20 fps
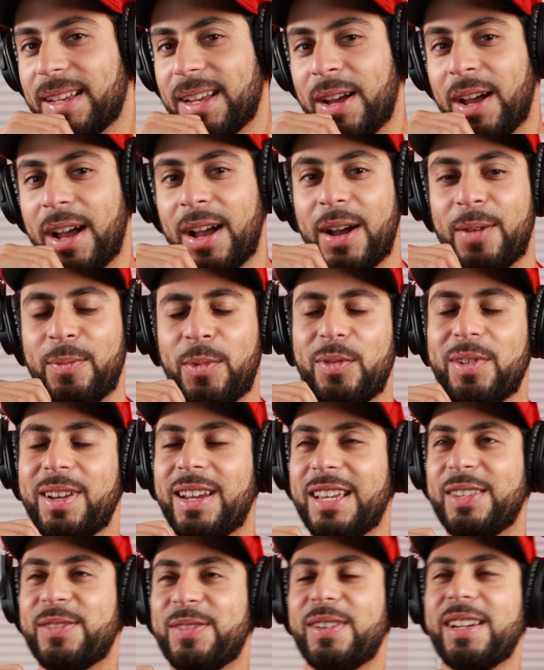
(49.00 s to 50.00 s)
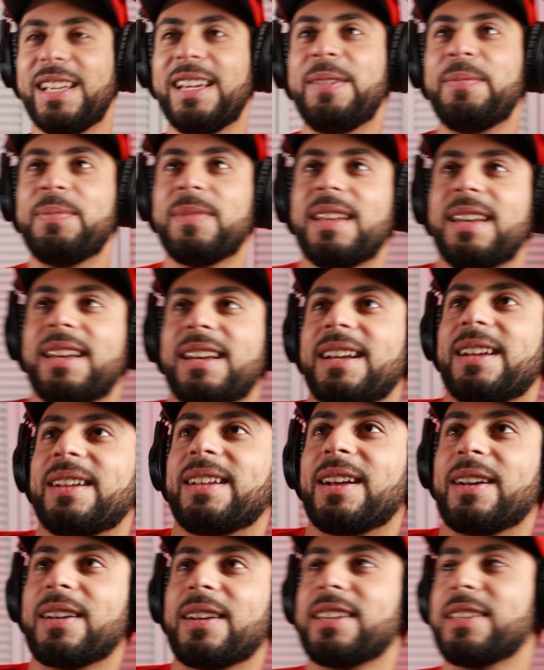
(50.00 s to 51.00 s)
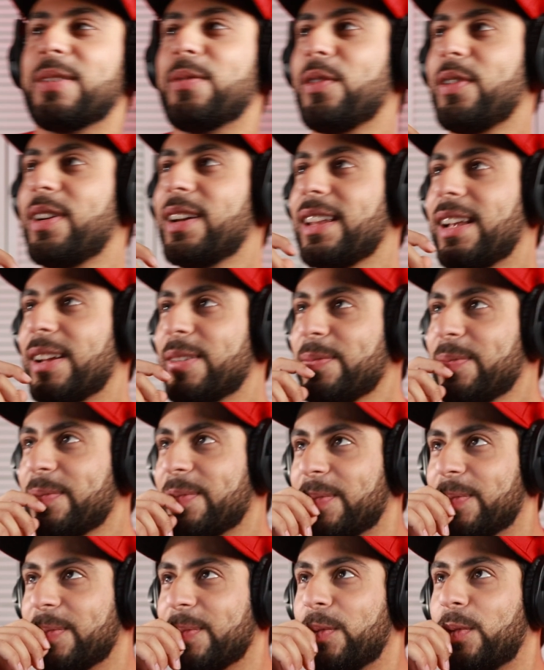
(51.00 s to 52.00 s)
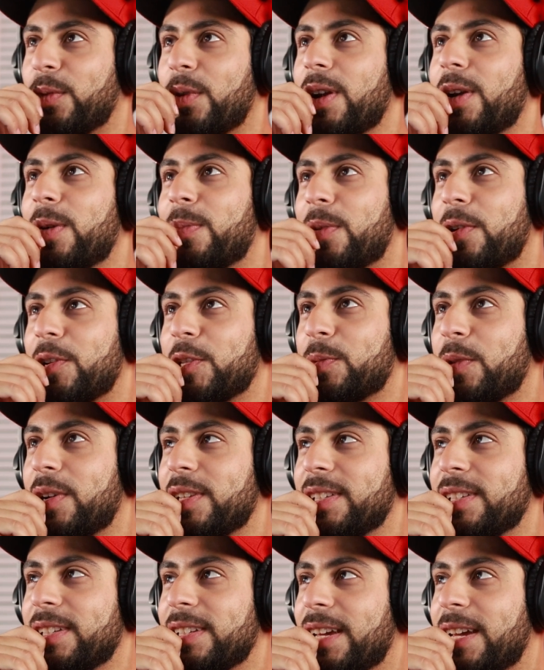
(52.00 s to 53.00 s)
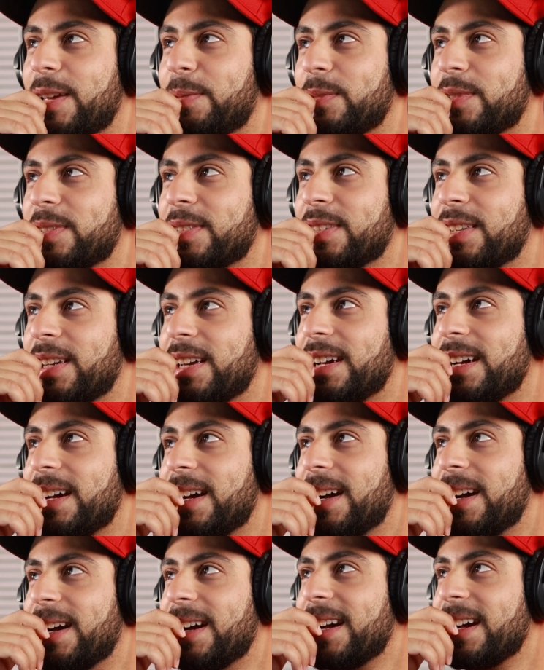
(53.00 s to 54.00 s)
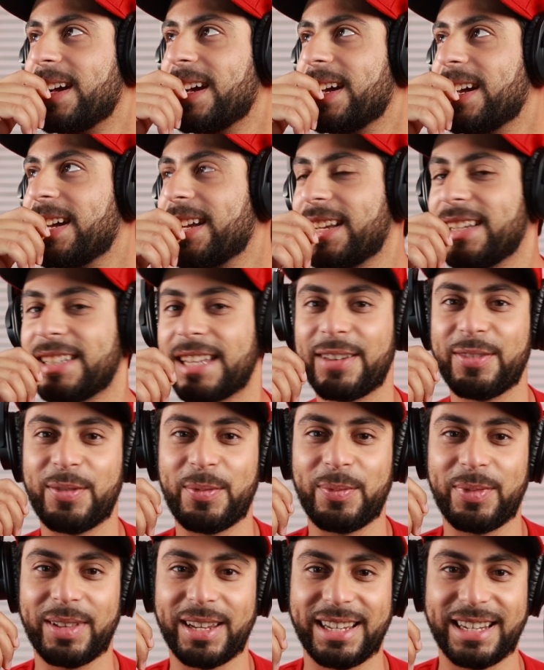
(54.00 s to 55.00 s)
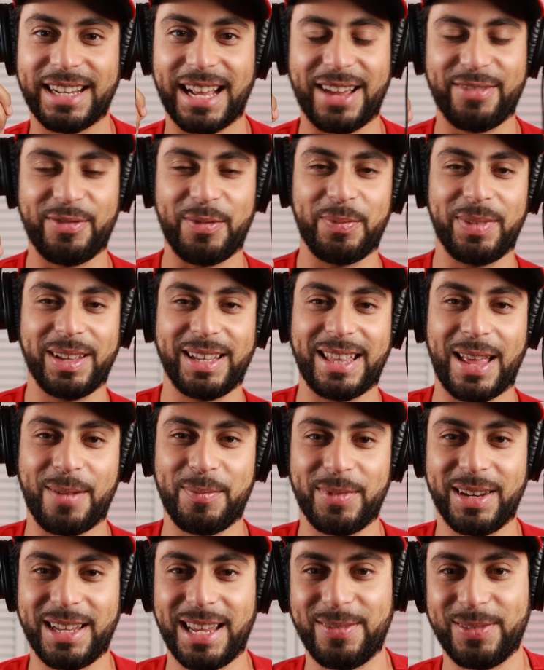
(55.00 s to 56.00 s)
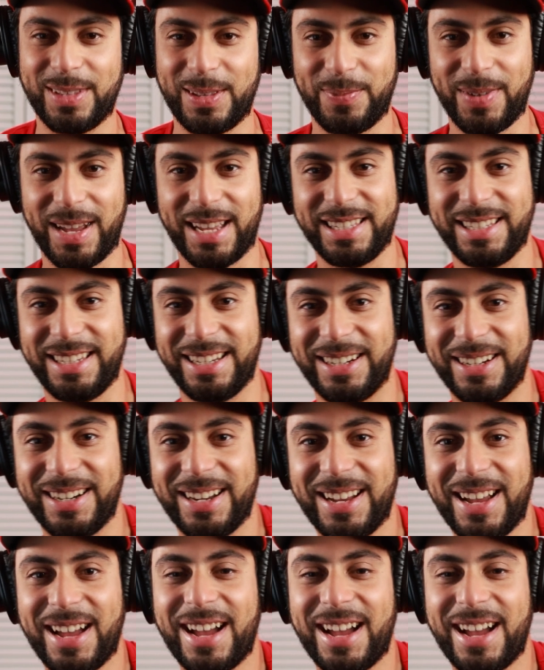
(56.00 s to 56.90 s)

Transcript: I'm over here. It's funny because I'm over here like, what are bonus points in games? Because I haven't played that many games in the past year.